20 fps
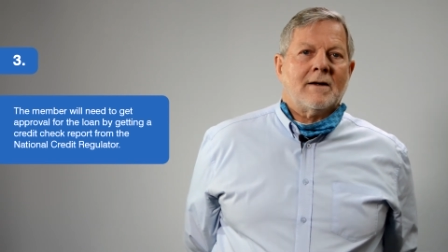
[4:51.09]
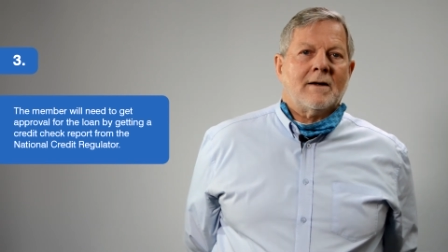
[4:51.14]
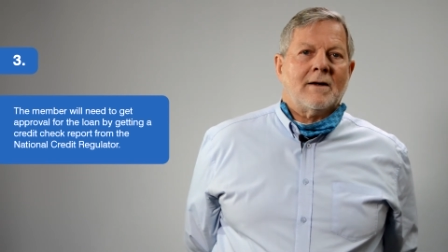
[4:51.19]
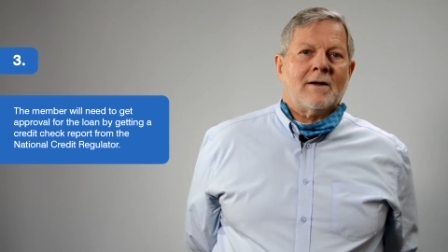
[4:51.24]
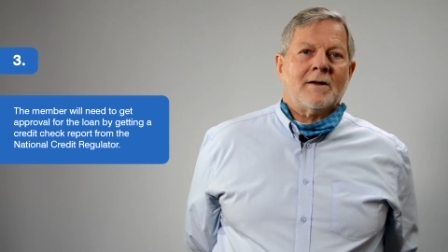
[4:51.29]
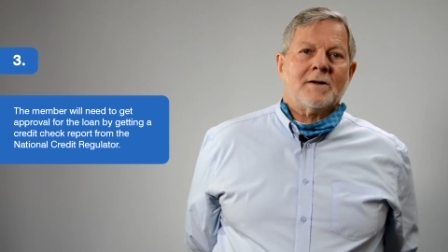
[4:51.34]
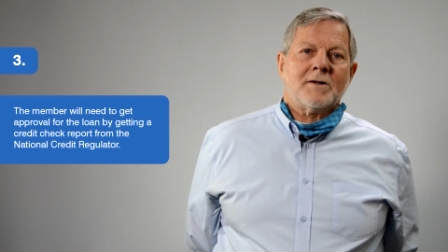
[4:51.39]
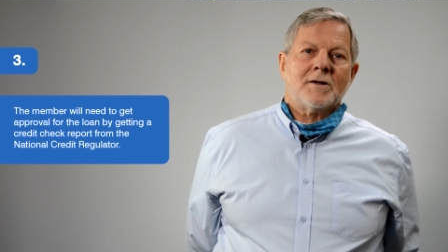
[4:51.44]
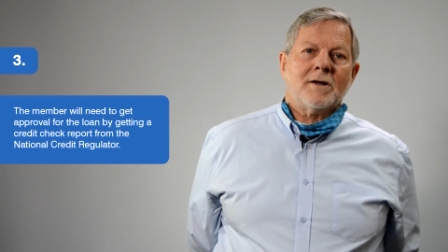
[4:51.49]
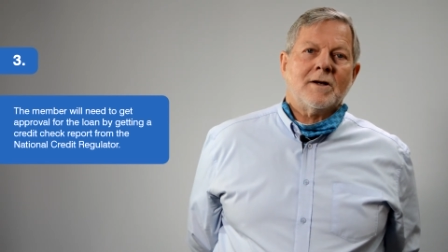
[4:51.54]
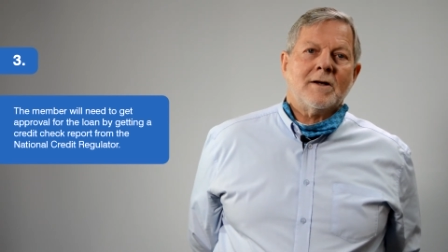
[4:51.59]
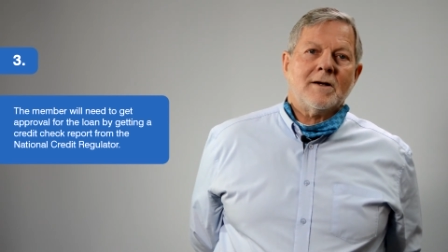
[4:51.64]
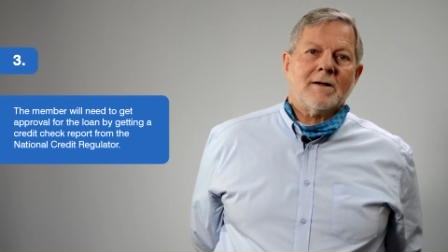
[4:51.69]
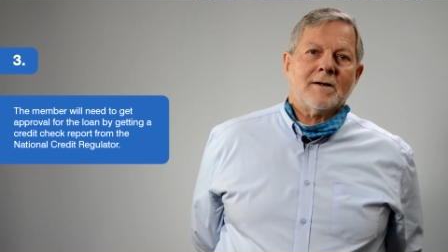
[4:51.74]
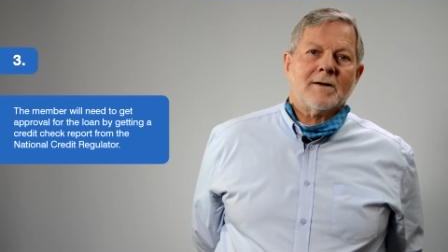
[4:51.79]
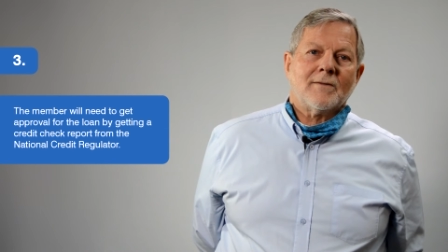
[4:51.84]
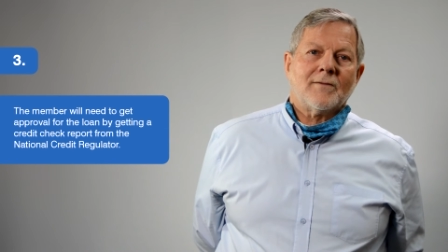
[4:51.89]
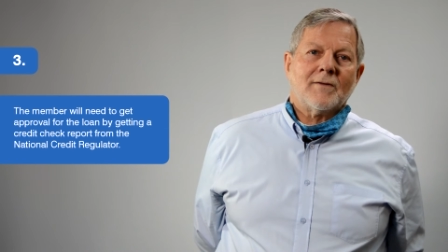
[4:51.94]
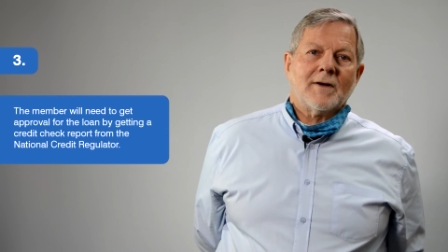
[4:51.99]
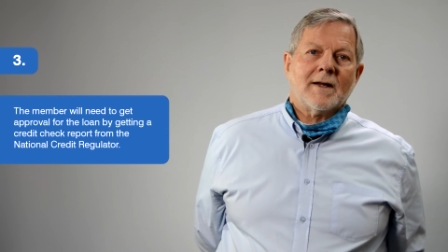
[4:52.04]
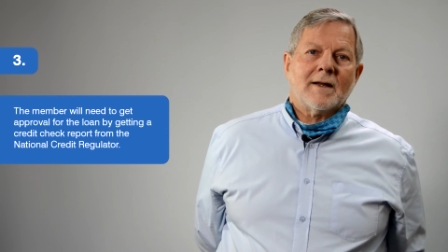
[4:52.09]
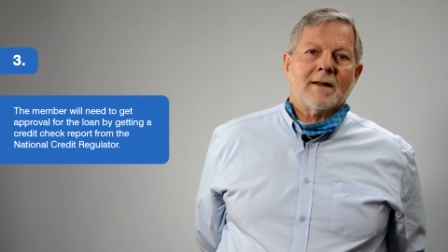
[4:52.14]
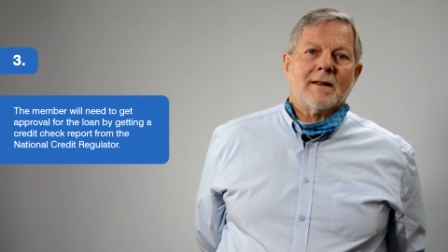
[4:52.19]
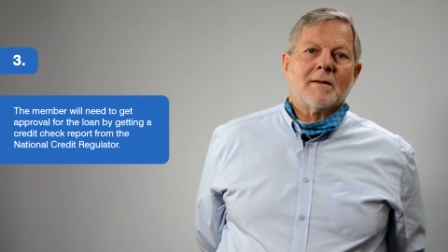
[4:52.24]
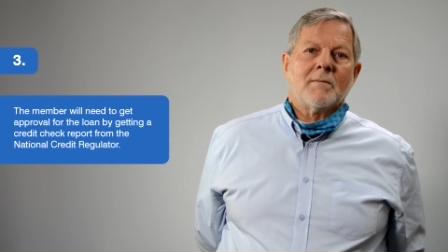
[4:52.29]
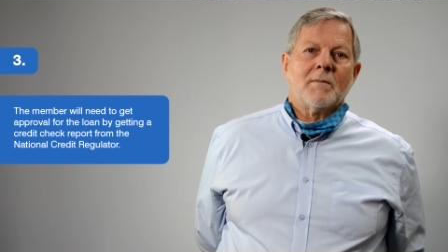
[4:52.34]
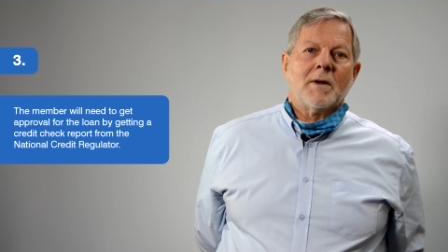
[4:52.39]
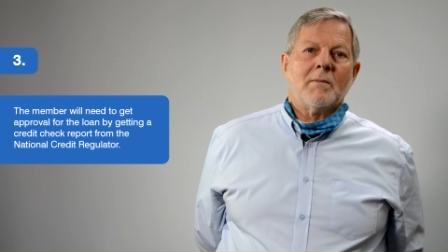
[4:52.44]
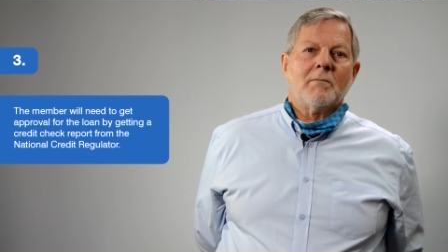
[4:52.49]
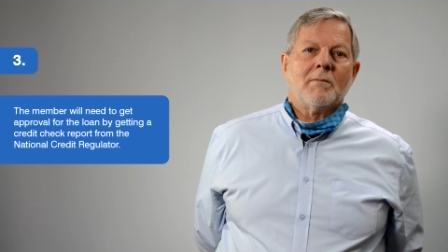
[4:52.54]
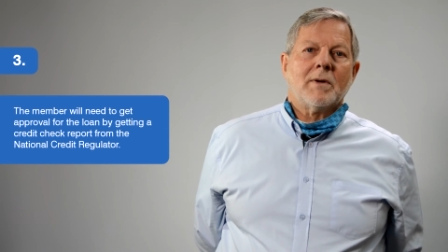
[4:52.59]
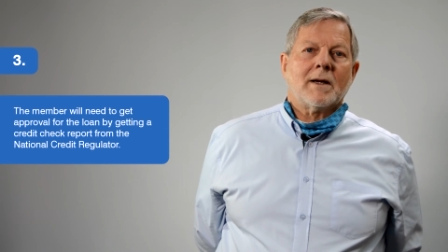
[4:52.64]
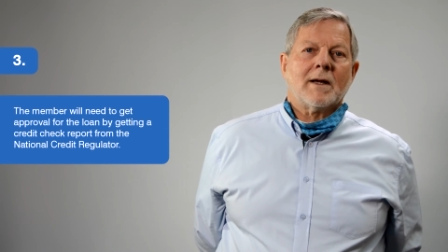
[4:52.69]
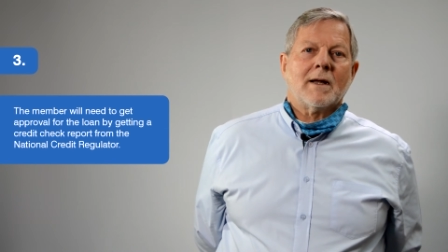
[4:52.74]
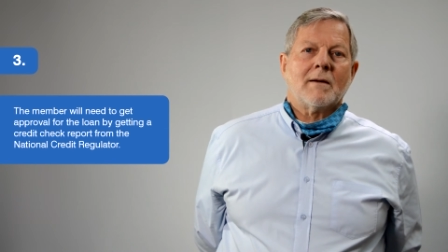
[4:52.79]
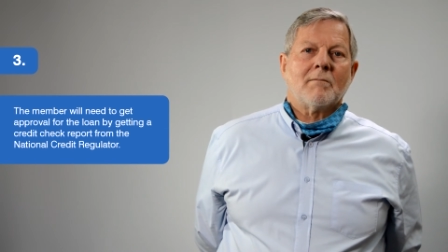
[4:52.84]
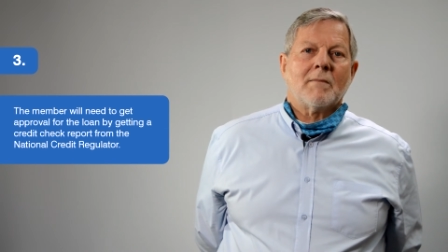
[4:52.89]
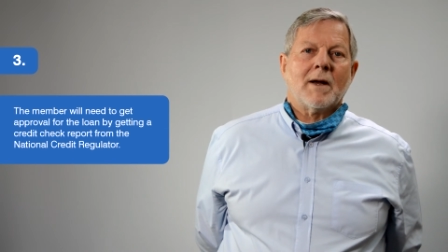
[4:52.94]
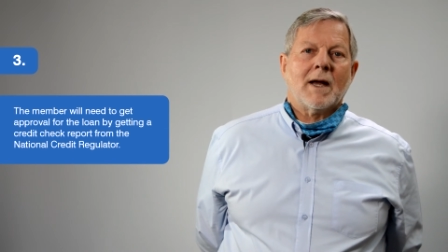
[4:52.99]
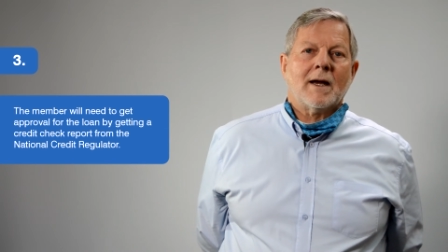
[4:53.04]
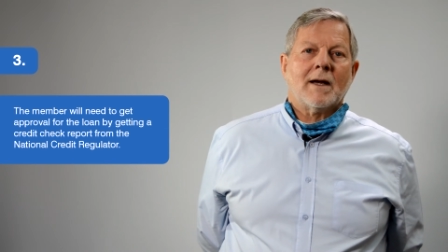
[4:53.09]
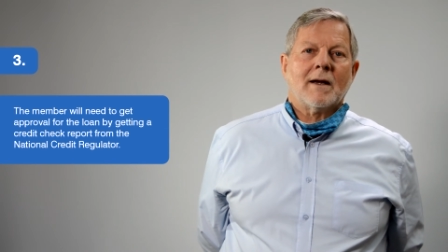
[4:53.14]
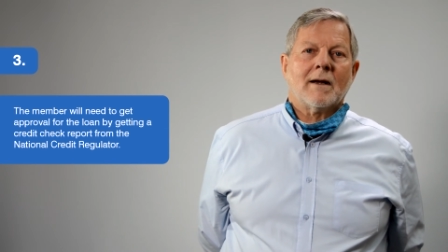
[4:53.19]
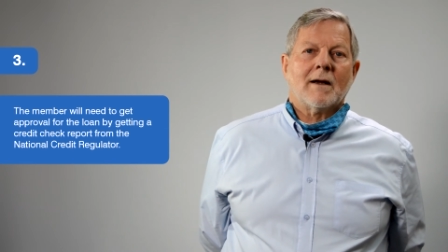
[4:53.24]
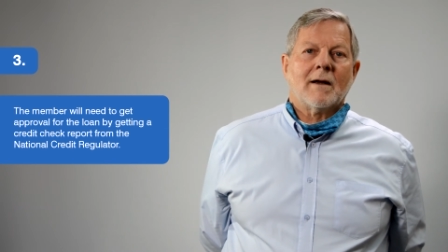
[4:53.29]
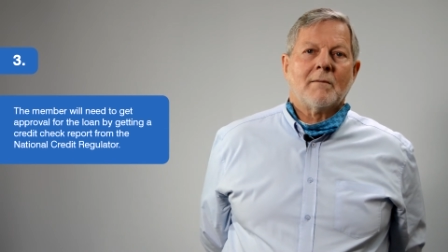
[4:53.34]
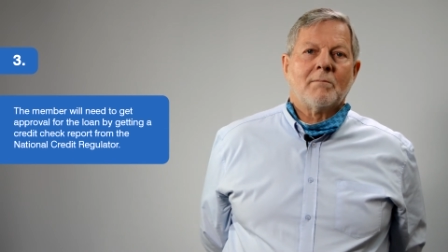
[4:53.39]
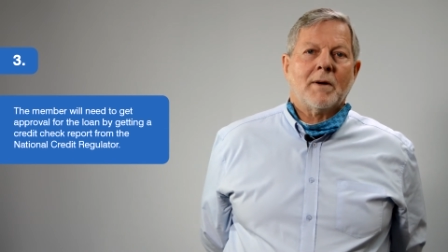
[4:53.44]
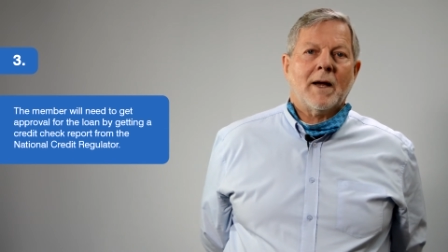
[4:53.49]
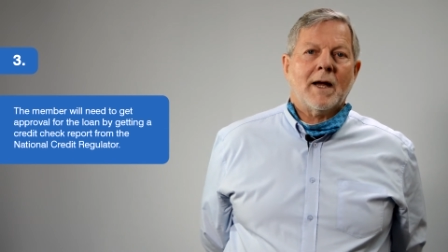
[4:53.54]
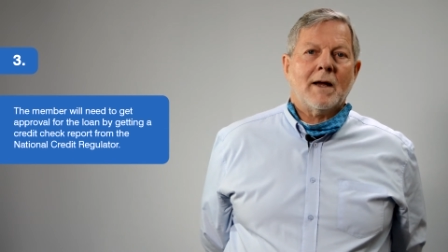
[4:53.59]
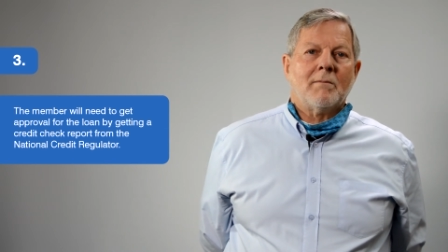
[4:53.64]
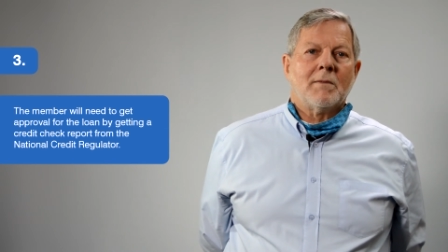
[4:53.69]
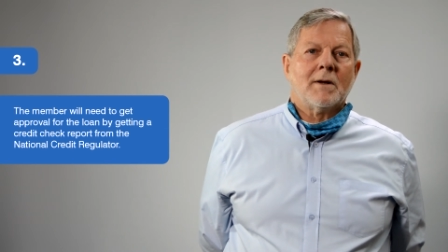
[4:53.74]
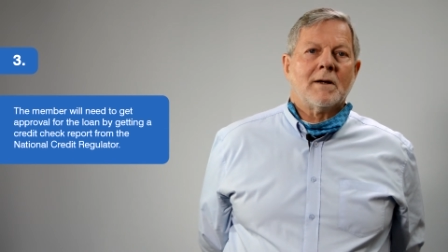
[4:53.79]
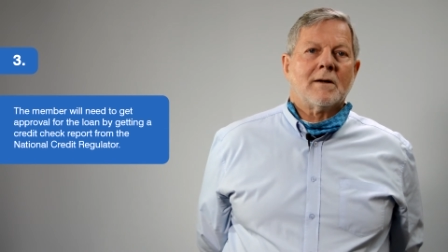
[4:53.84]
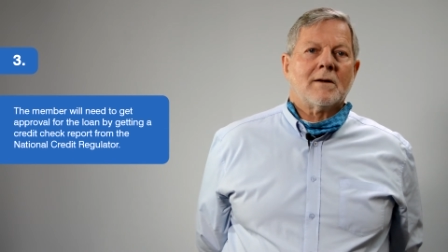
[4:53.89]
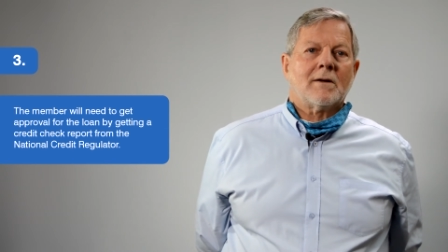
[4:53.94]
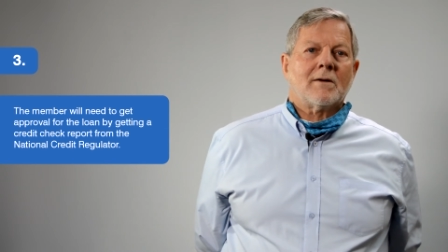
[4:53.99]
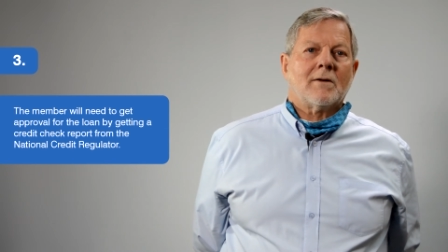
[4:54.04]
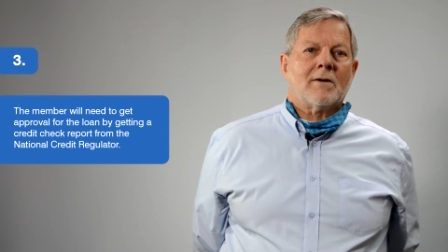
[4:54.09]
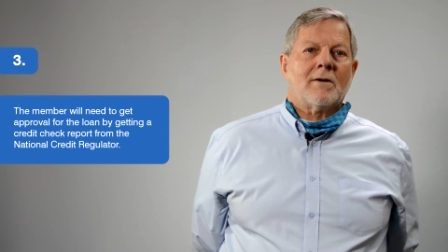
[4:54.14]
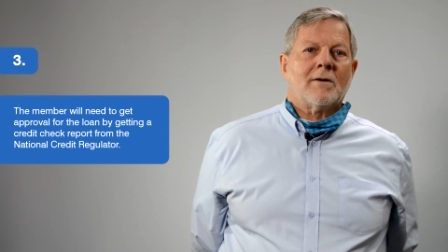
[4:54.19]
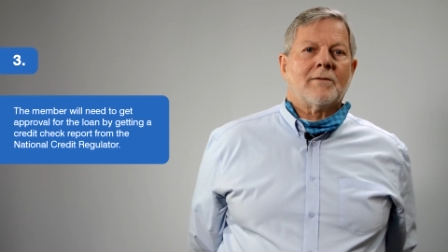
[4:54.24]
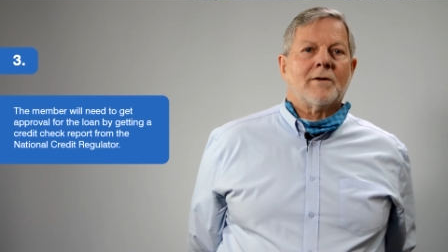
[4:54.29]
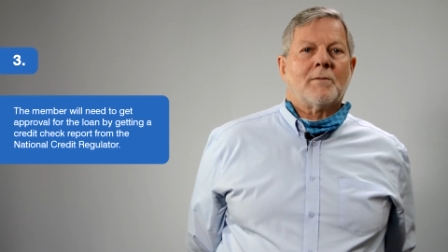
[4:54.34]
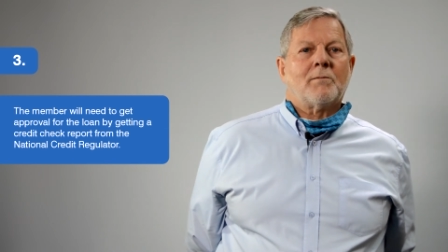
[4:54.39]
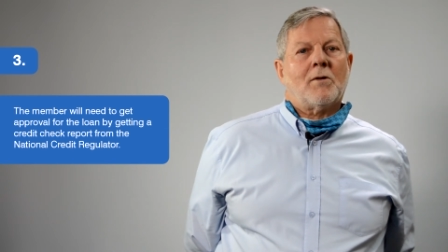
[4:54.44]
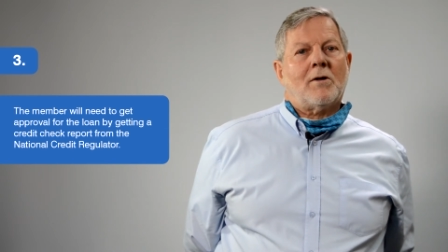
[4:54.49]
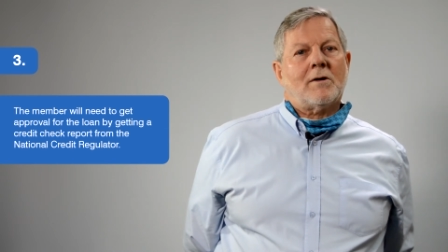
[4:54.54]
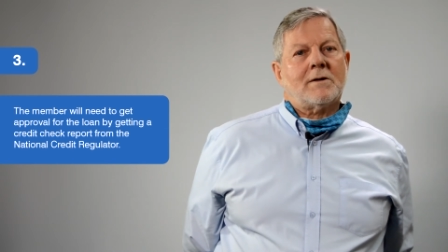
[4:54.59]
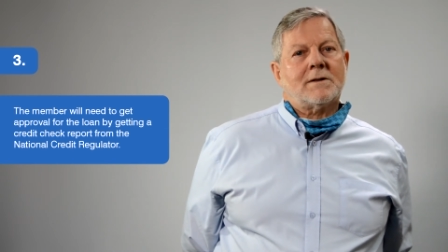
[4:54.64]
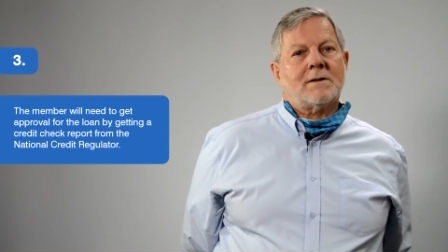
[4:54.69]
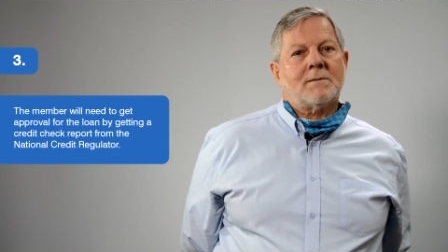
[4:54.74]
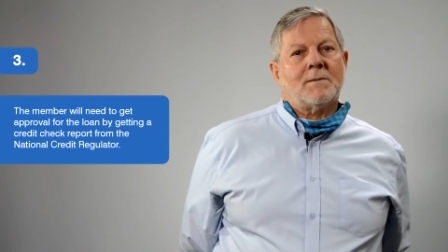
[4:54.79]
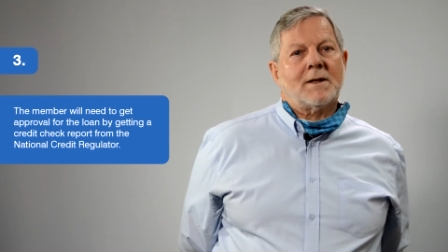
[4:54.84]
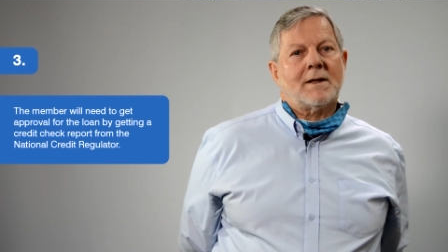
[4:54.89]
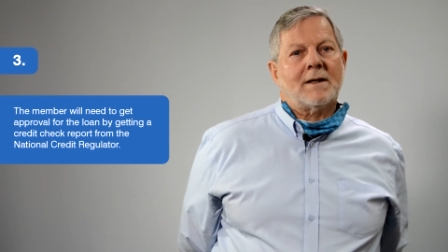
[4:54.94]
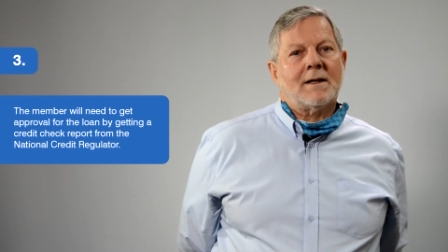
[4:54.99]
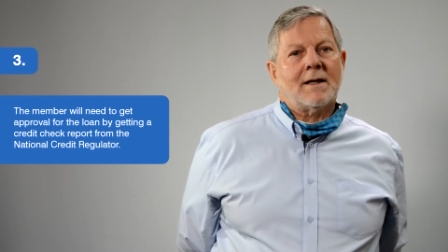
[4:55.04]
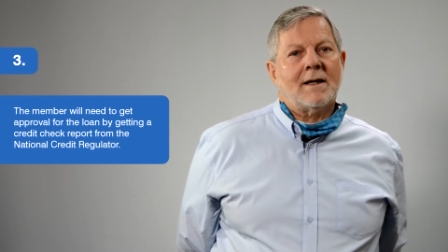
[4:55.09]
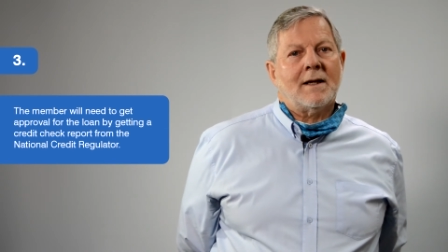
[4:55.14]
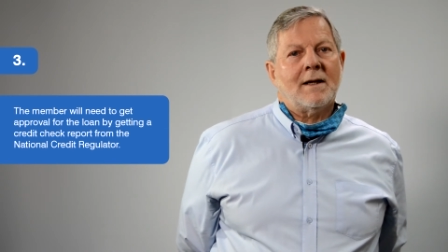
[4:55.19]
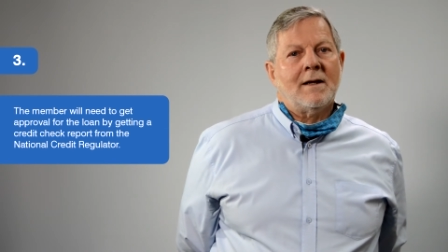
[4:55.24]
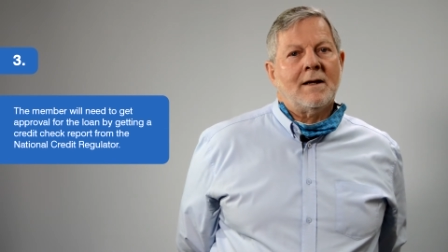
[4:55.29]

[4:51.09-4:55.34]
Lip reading: Alternatively, the member can make a payment of approximately